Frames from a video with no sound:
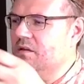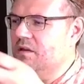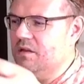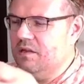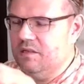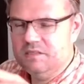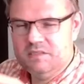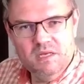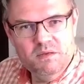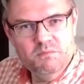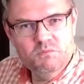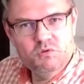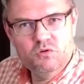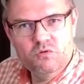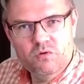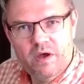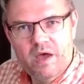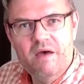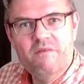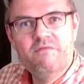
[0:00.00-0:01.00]
seems to
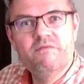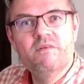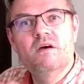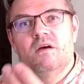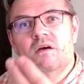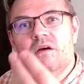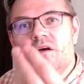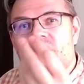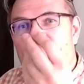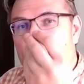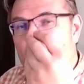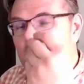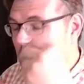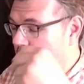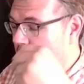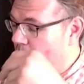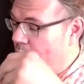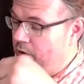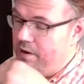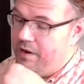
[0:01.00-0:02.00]
have a
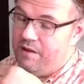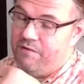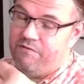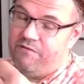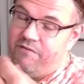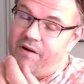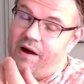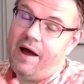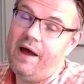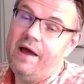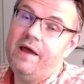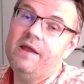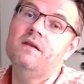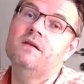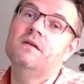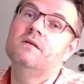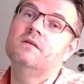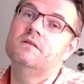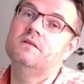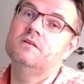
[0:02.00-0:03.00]
pretty fine
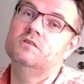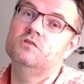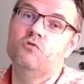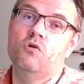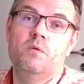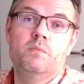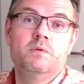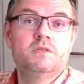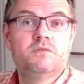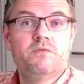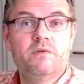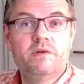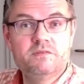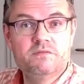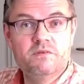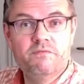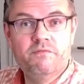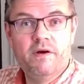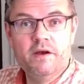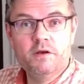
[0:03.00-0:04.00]
disturbance
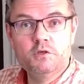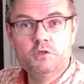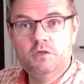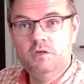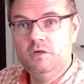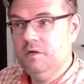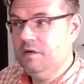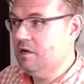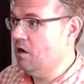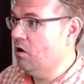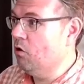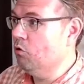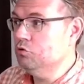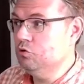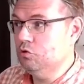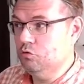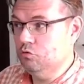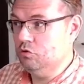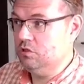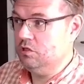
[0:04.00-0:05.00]
transfer function, close
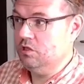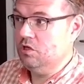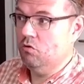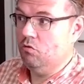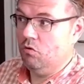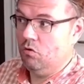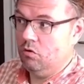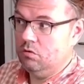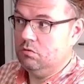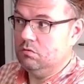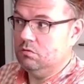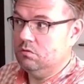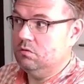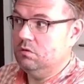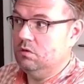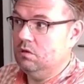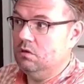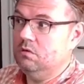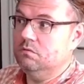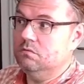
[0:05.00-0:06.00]
to 0.
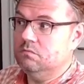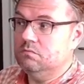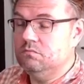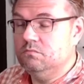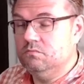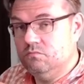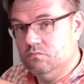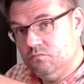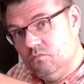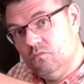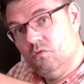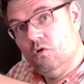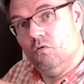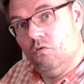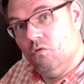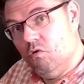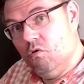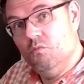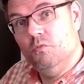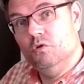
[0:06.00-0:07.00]
Yeah?
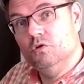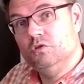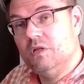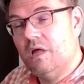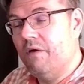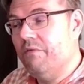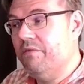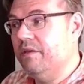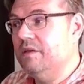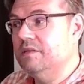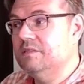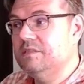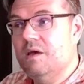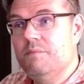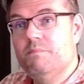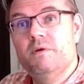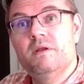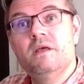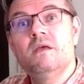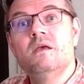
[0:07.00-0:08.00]
Almost nothing is
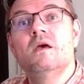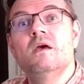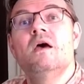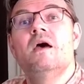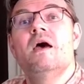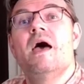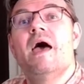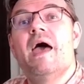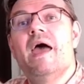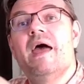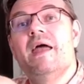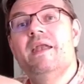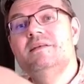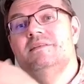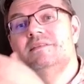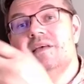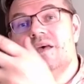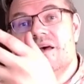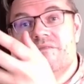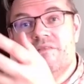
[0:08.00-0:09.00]
happening, and
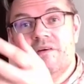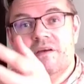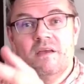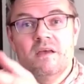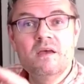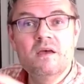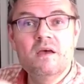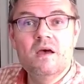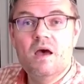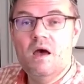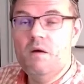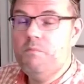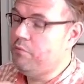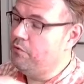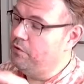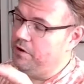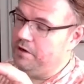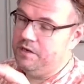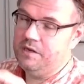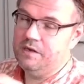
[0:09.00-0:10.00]
is having a
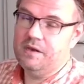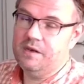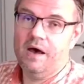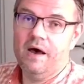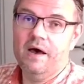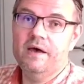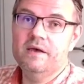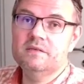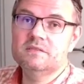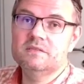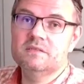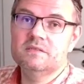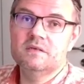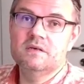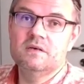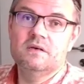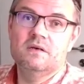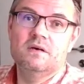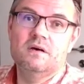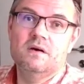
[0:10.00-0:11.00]
pretty nice
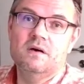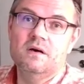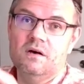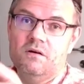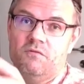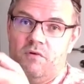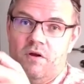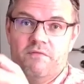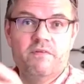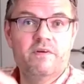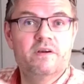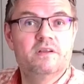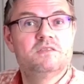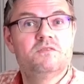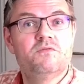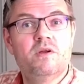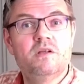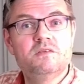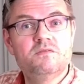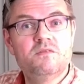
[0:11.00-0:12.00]
reference
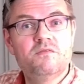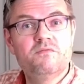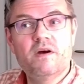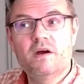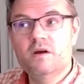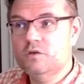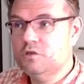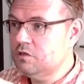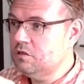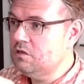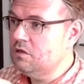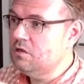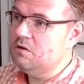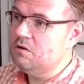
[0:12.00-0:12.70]
transfer function